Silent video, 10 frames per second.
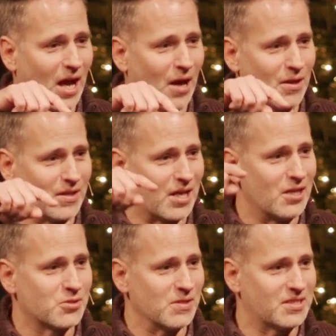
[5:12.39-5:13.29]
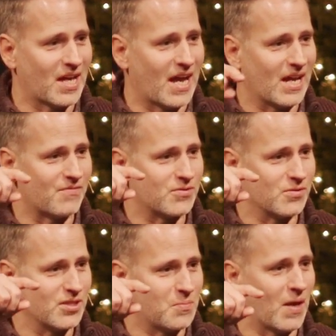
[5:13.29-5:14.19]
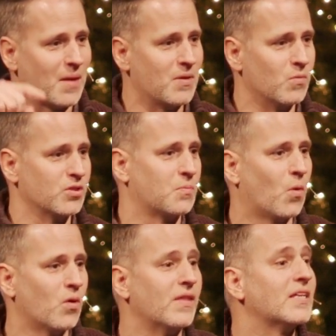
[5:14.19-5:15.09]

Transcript: out on the countryside after this baby was born,